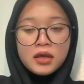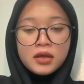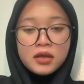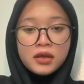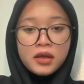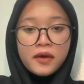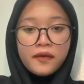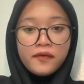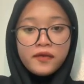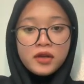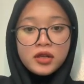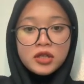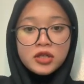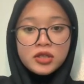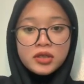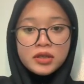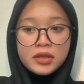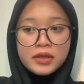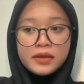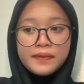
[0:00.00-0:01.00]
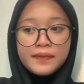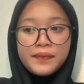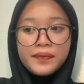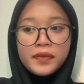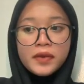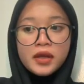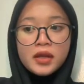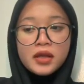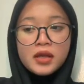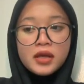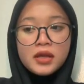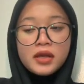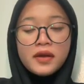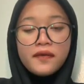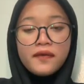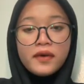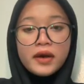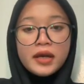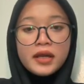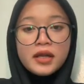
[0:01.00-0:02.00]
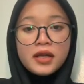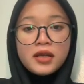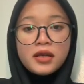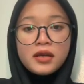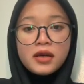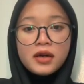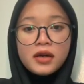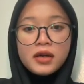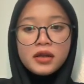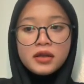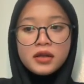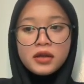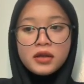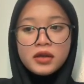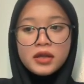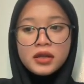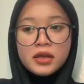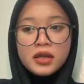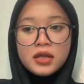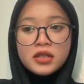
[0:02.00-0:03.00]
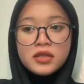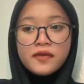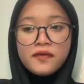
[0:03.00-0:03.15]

Definition: the defining characteristics